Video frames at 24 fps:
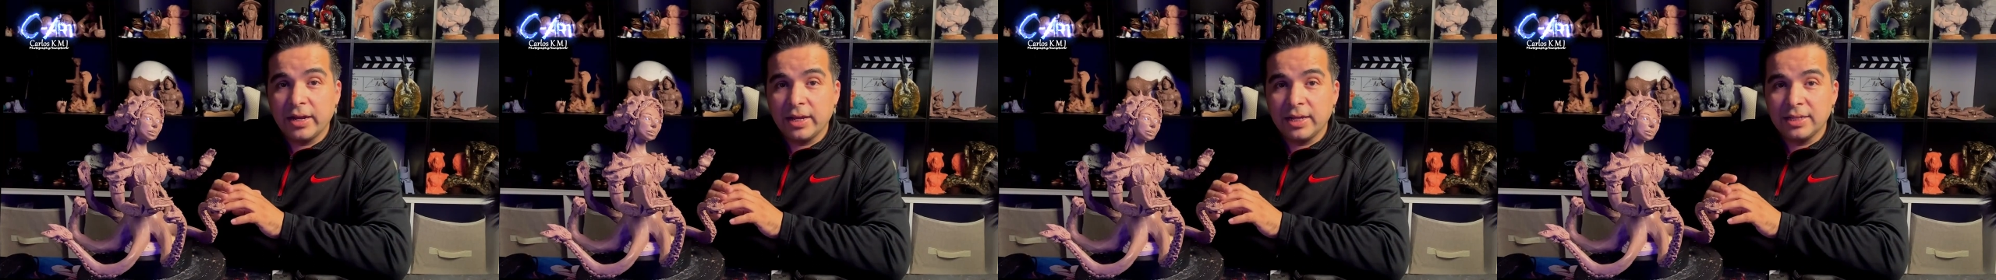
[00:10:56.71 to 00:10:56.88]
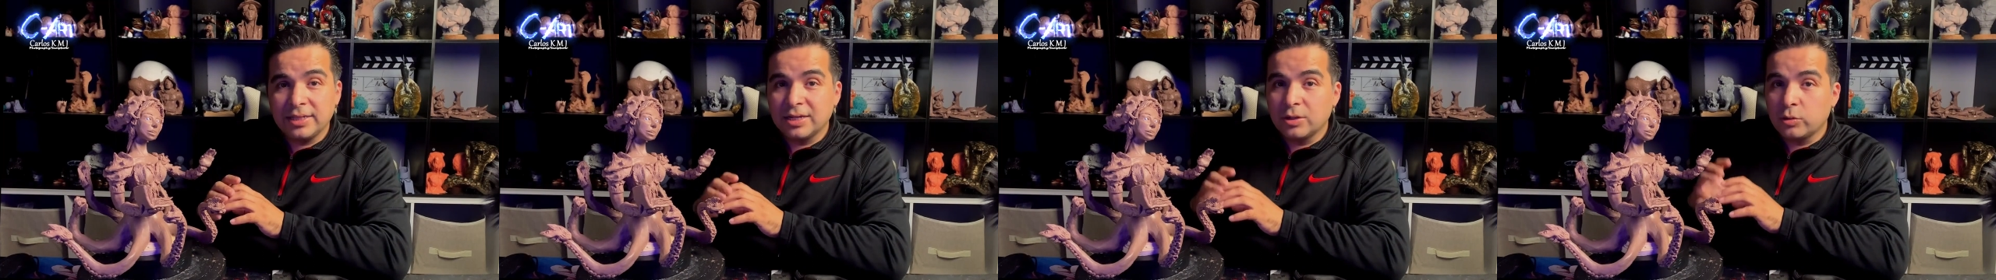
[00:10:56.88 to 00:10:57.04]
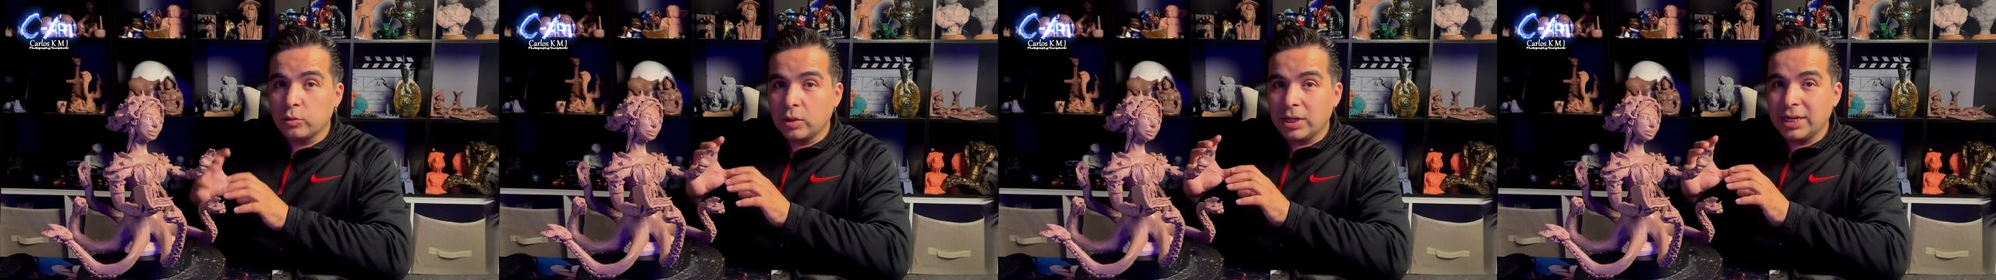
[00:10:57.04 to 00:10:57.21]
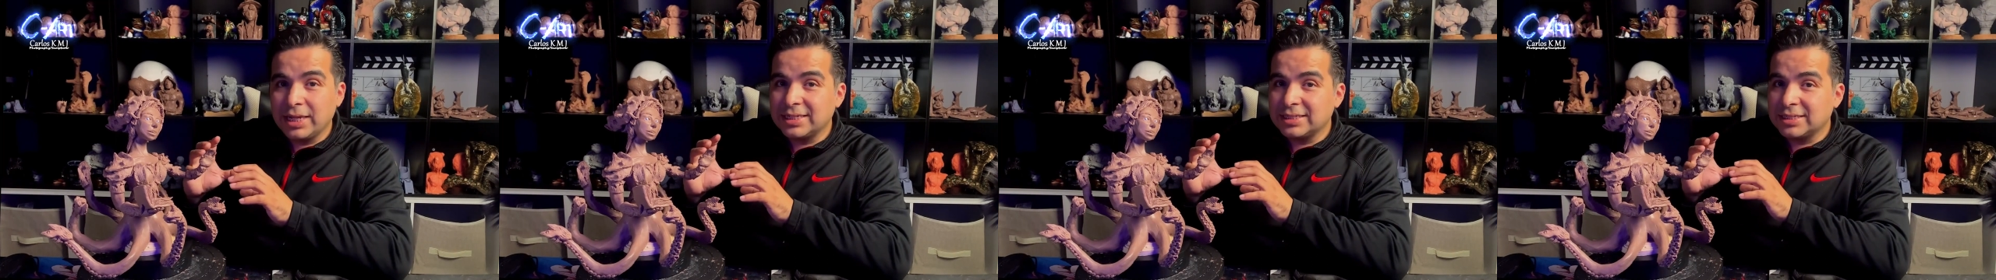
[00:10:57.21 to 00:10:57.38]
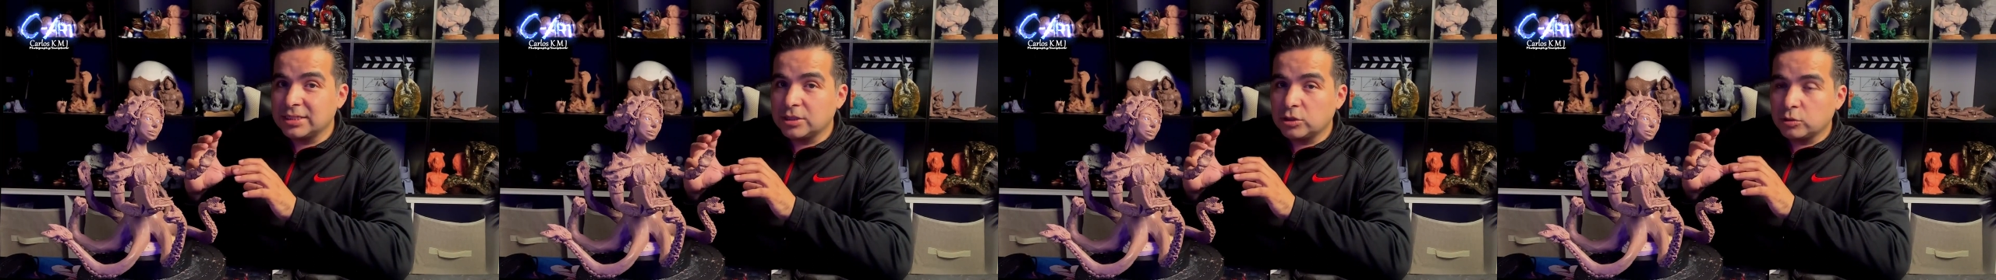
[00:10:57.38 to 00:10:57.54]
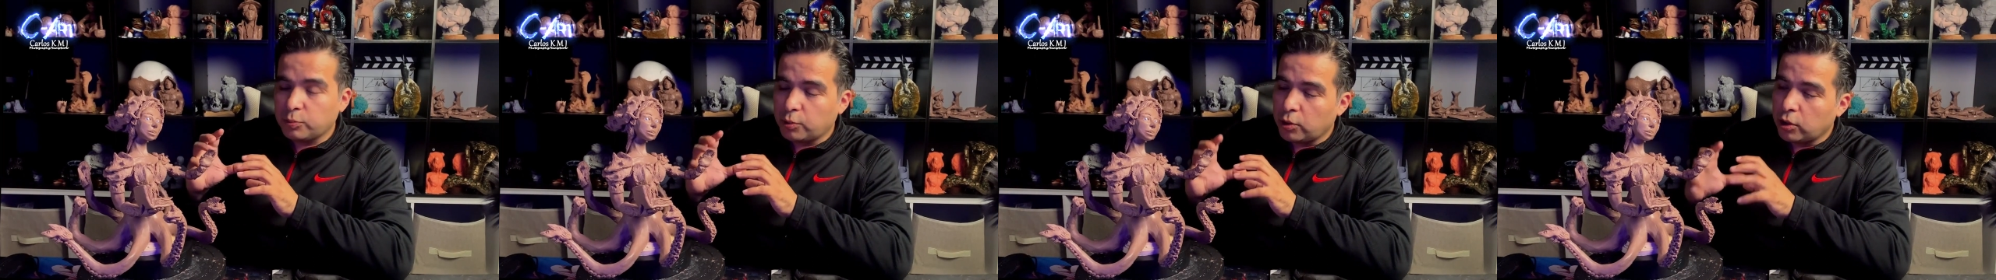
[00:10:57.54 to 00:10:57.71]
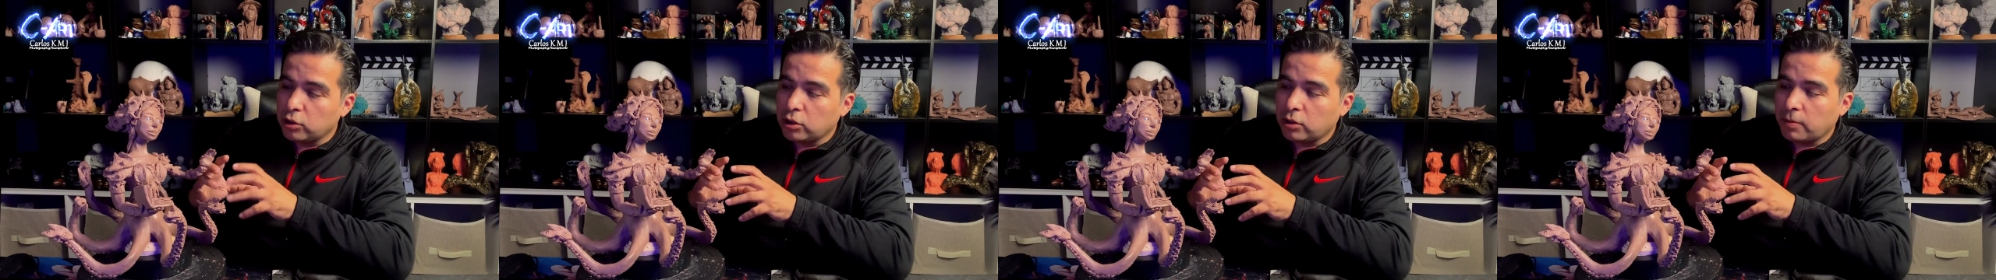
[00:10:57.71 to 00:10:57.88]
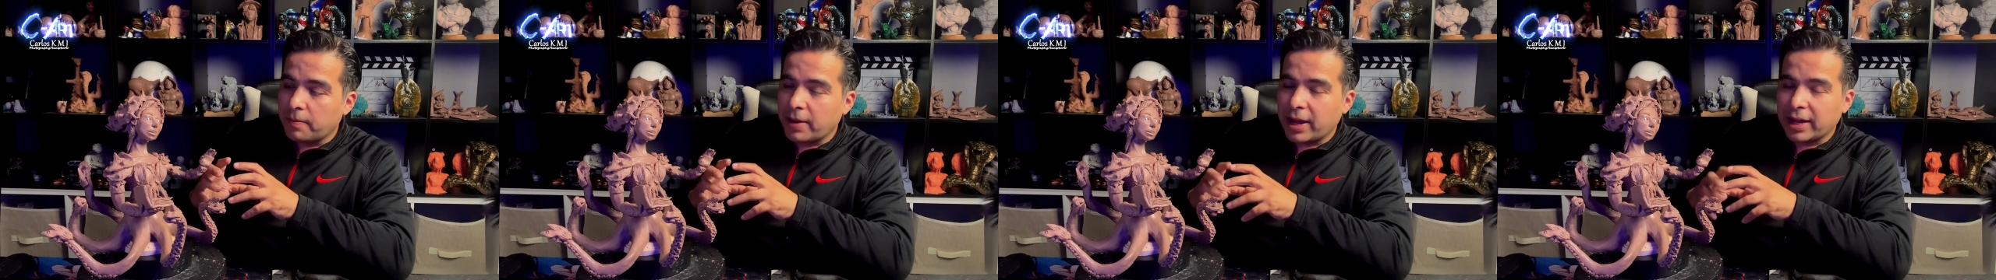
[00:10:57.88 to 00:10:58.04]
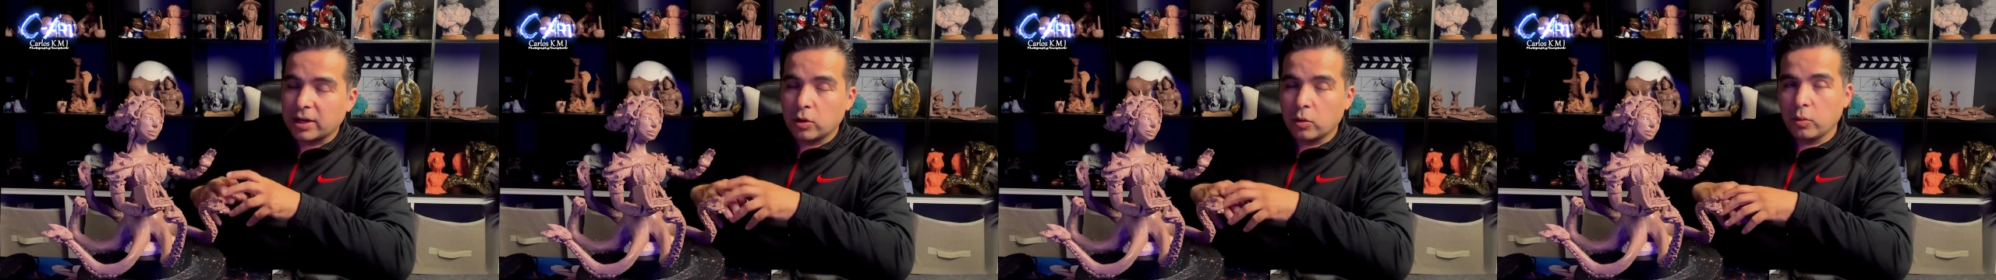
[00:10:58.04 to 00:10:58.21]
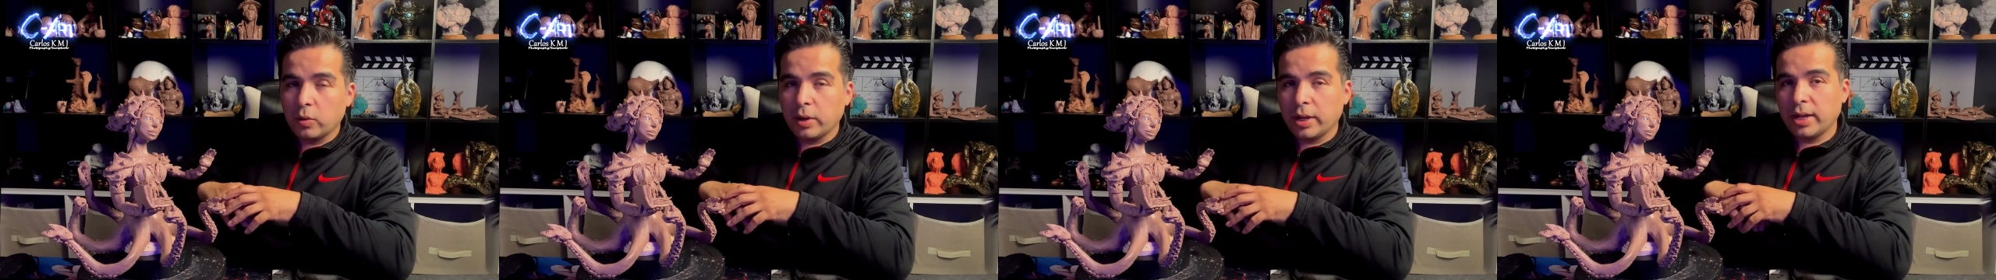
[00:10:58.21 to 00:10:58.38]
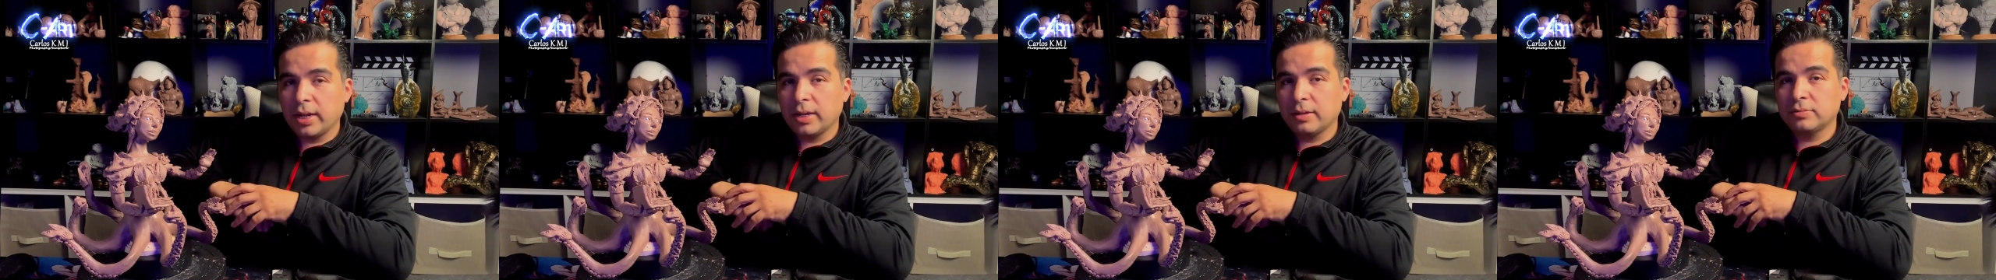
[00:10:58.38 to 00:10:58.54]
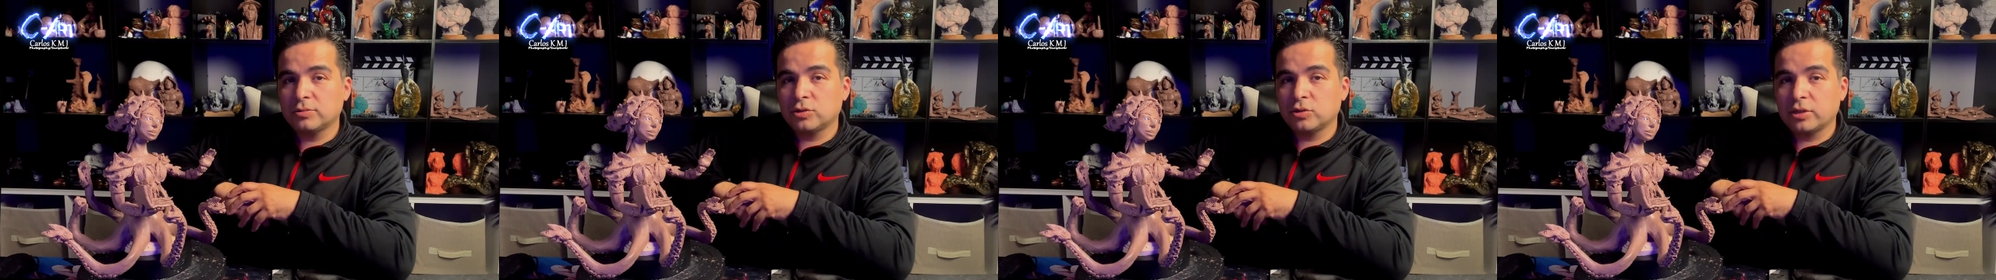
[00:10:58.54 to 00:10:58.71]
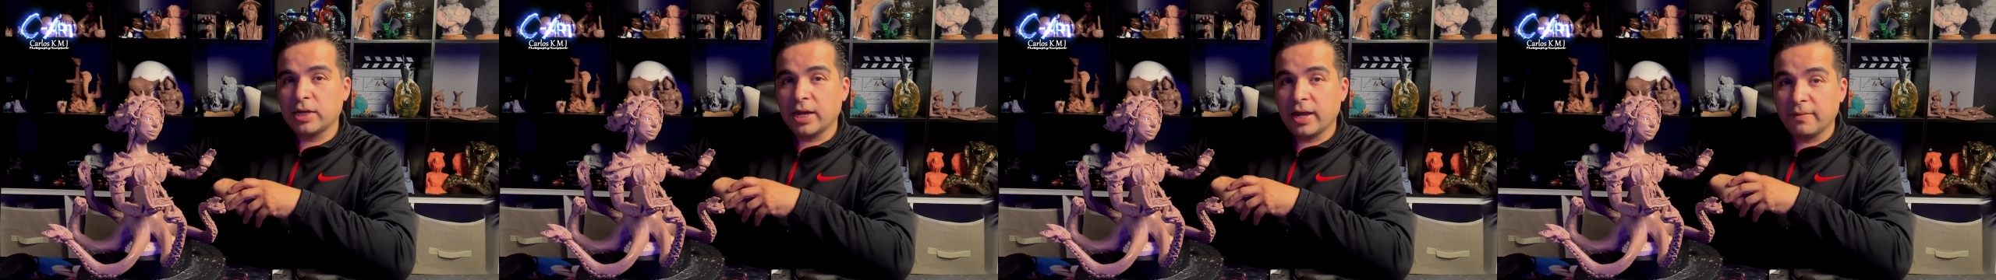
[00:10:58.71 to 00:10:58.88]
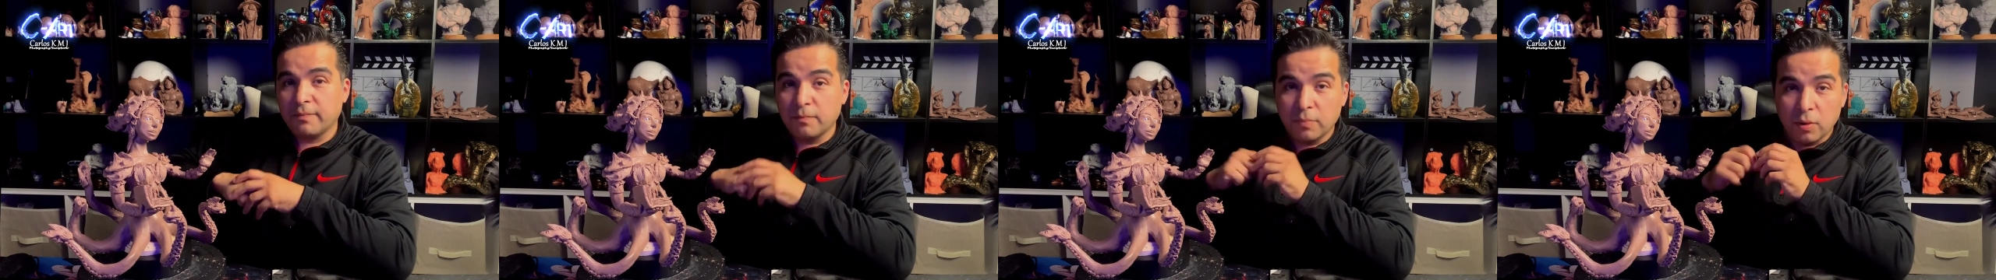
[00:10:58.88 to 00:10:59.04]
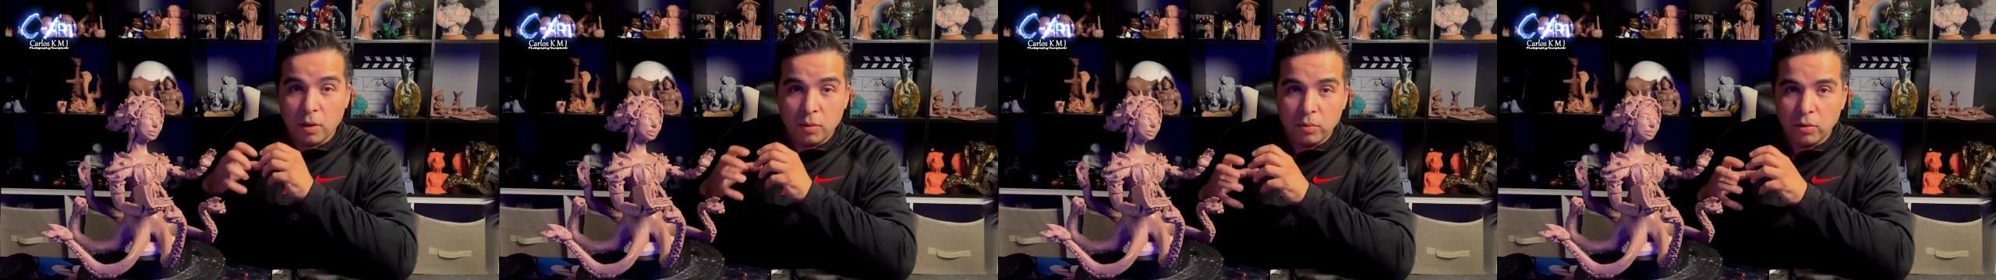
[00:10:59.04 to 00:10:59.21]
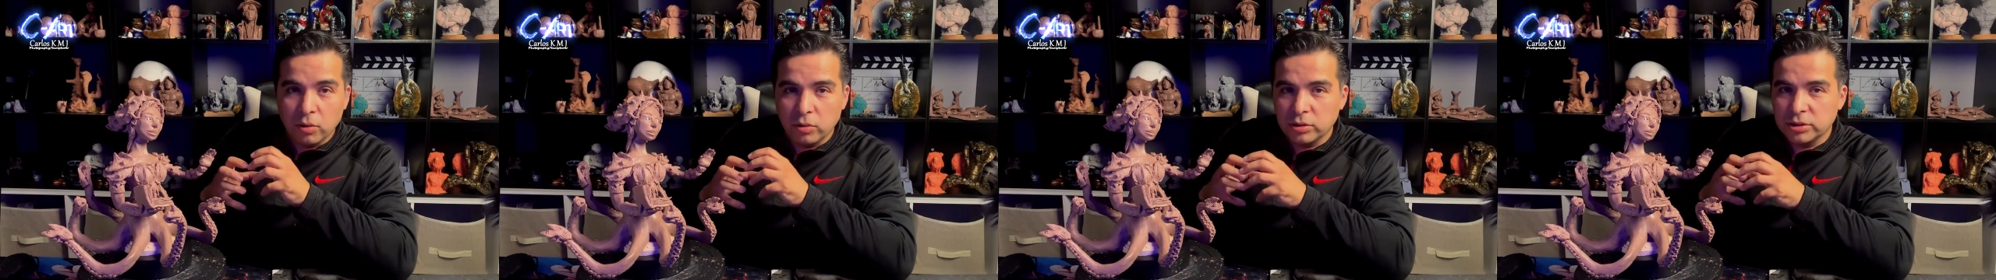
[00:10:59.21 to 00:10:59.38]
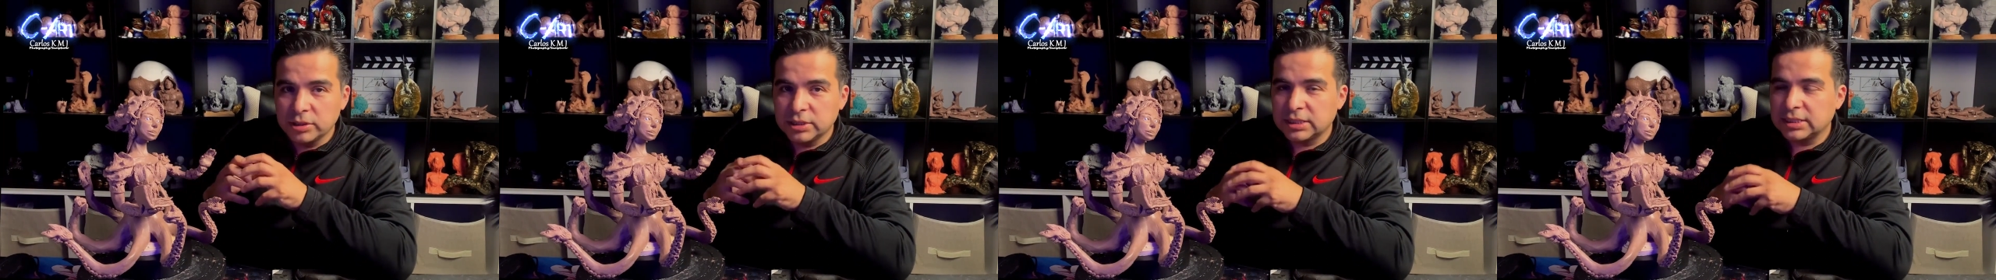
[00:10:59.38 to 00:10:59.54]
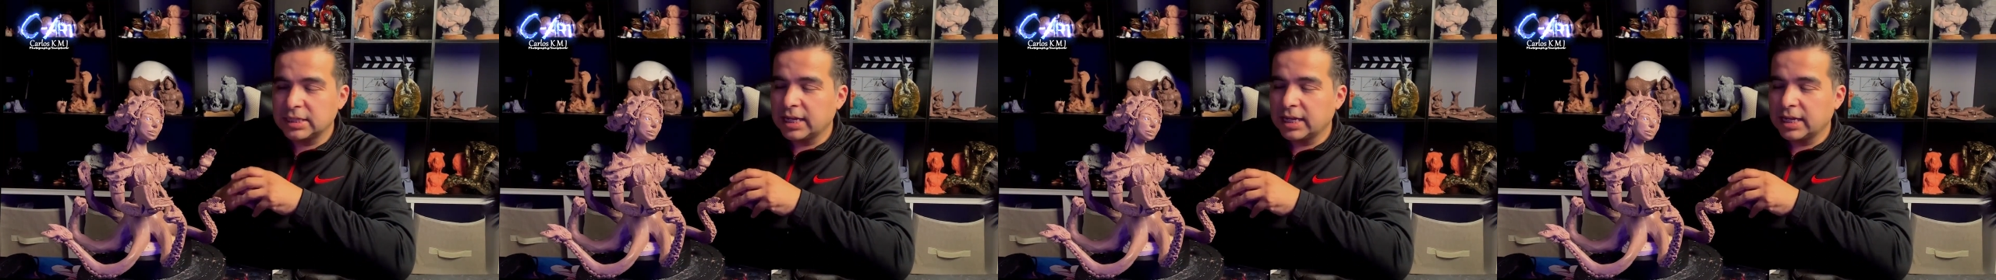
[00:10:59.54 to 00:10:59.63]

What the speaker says: It's really easy to put in the microwave to have bubbles,